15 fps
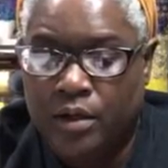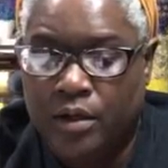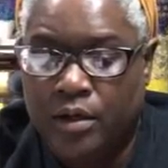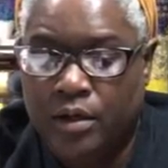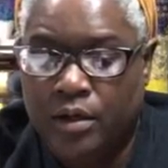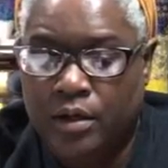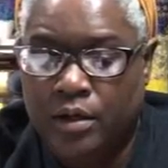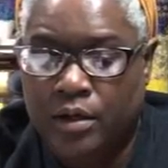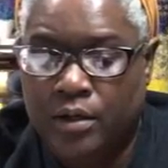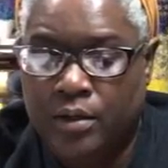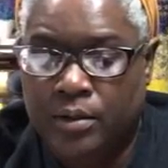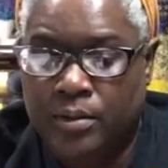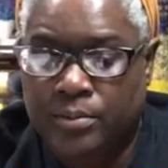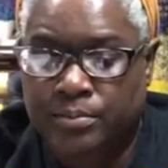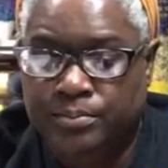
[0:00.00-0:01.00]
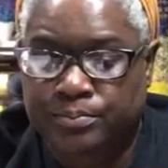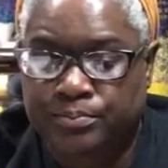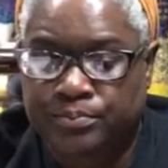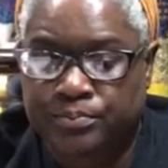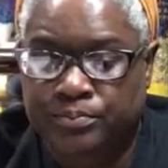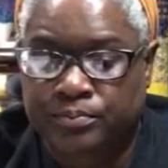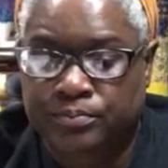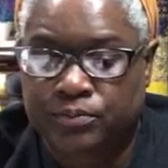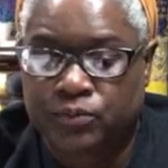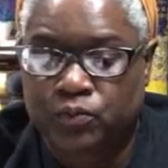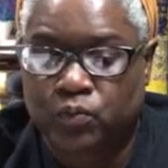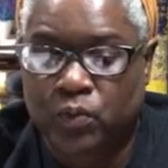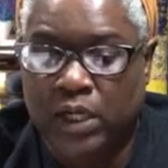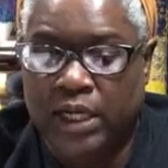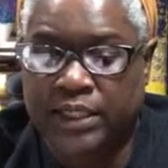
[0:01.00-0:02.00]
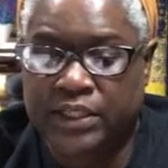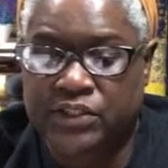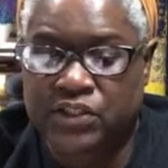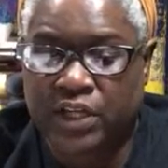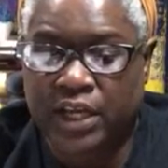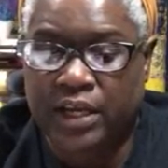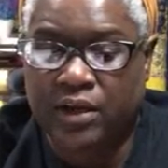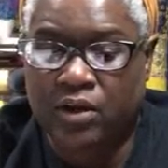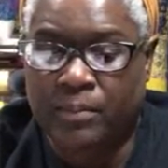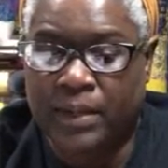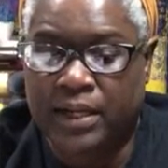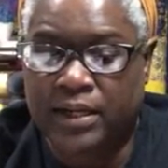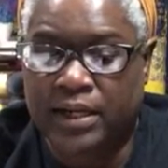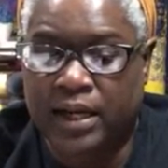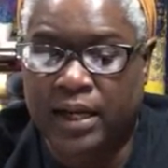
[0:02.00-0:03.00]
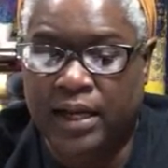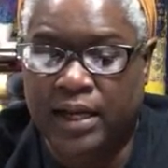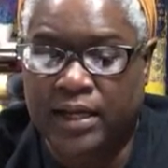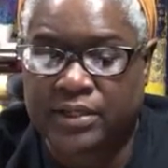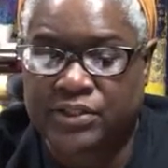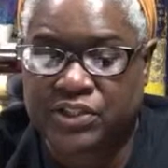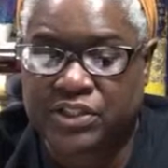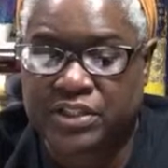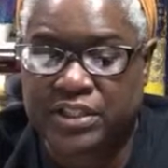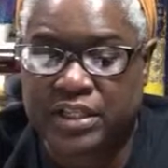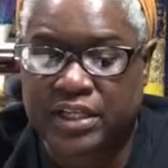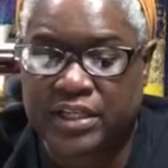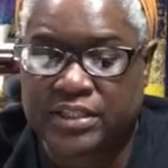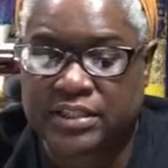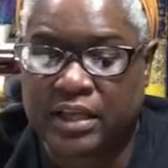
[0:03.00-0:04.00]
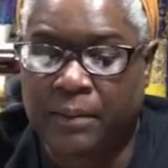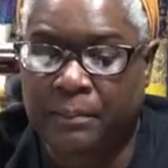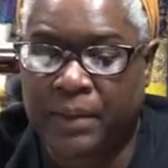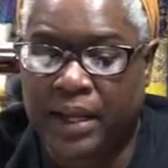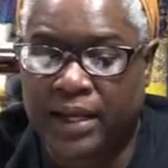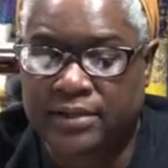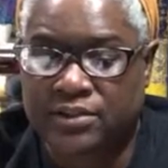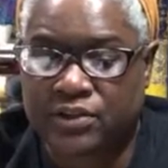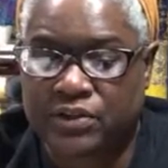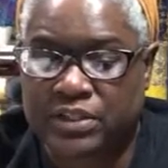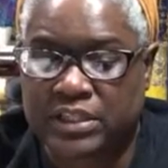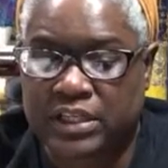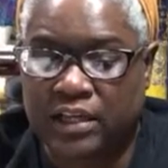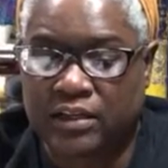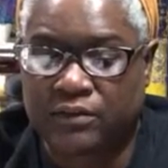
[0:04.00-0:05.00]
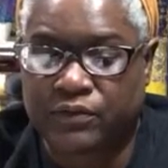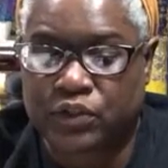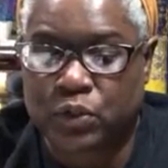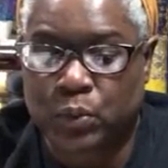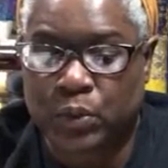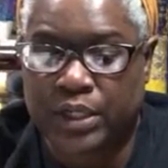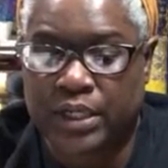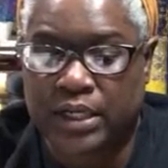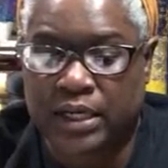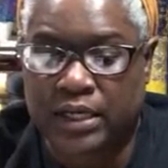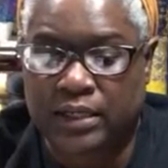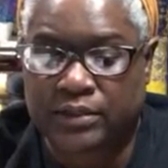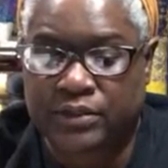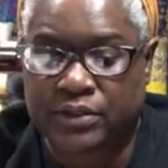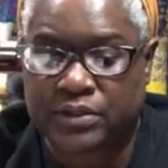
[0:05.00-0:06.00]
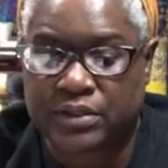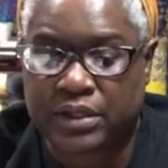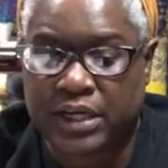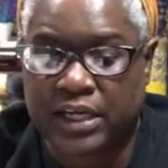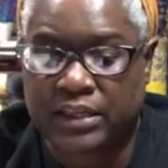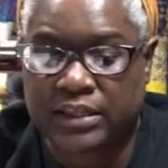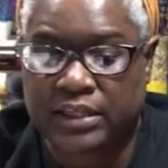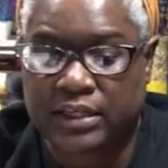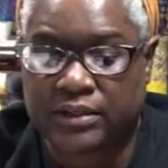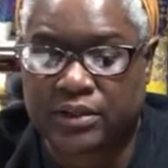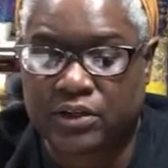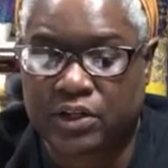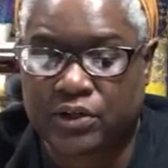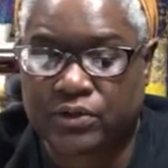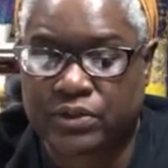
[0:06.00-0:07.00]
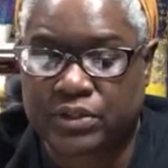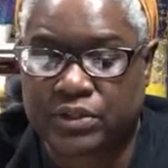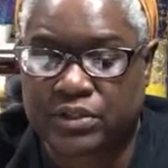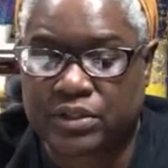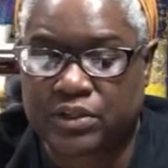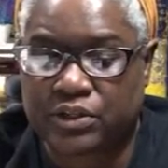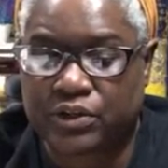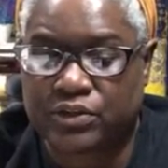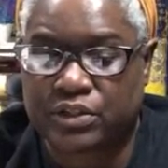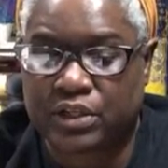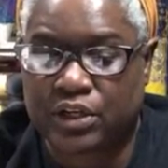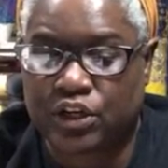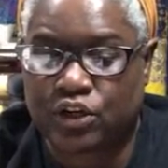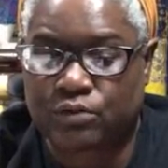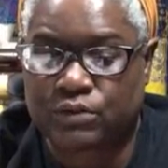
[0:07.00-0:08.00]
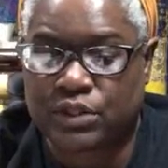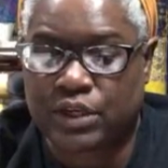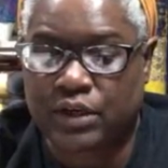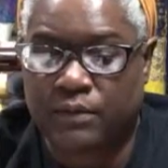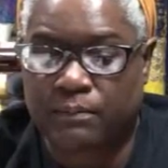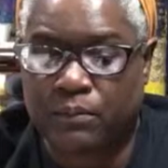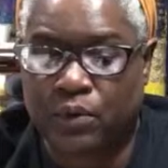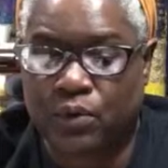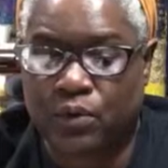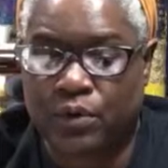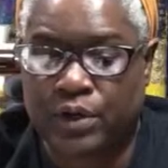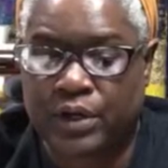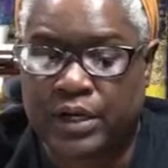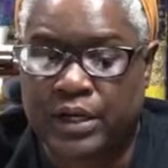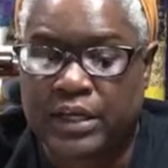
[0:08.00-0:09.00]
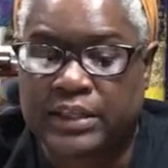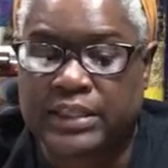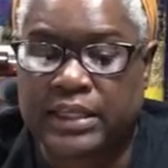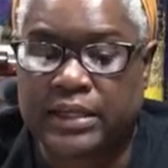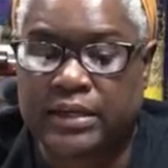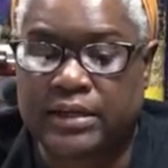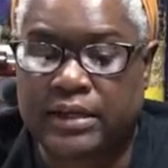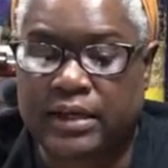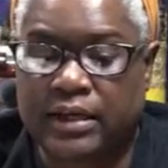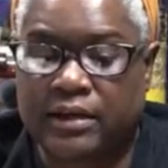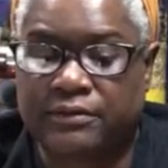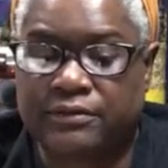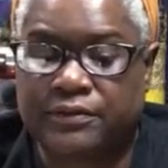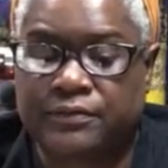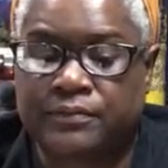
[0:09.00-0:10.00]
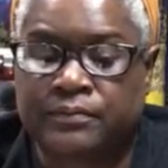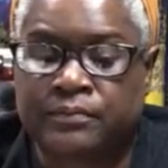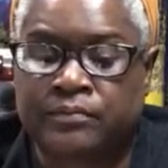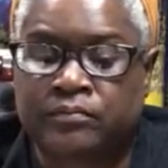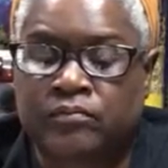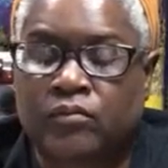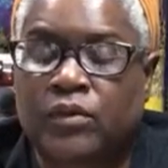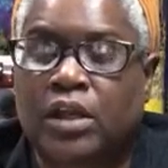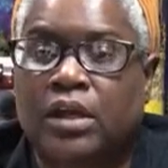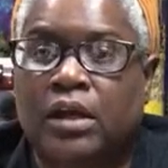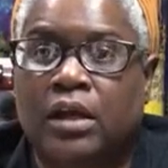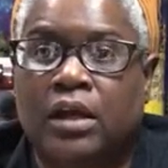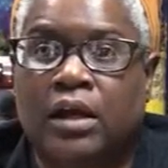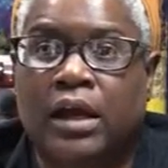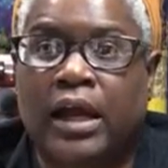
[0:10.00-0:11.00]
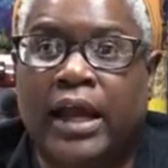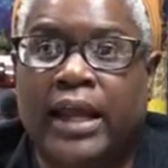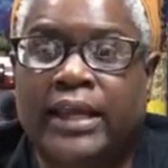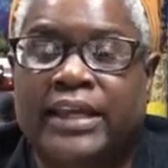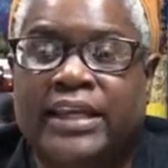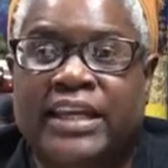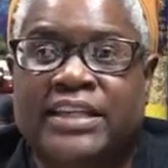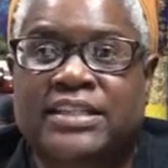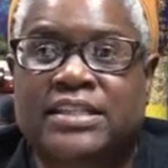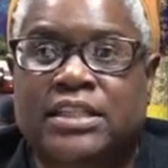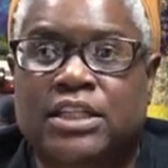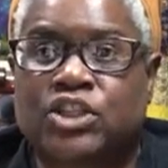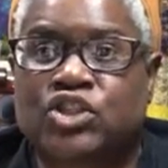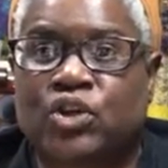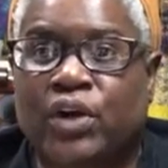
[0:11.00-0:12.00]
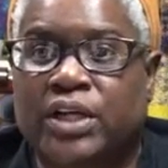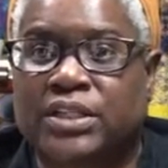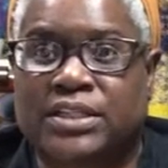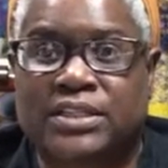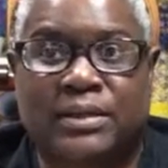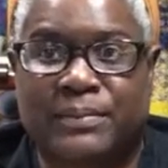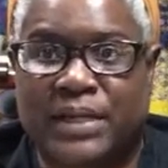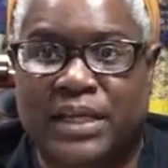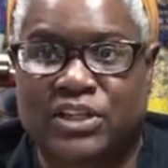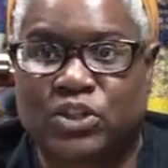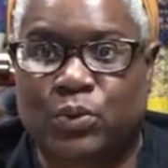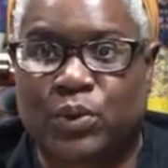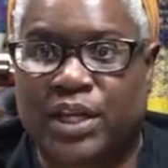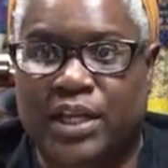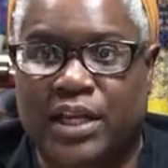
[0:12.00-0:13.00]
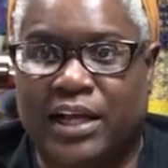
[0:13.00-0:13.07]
Um, Wanda J, oh my gosh. She says, some masks are selling for $20. I think the nurses and nursing homes have more than enough. Uh, I can't see charging somebody $20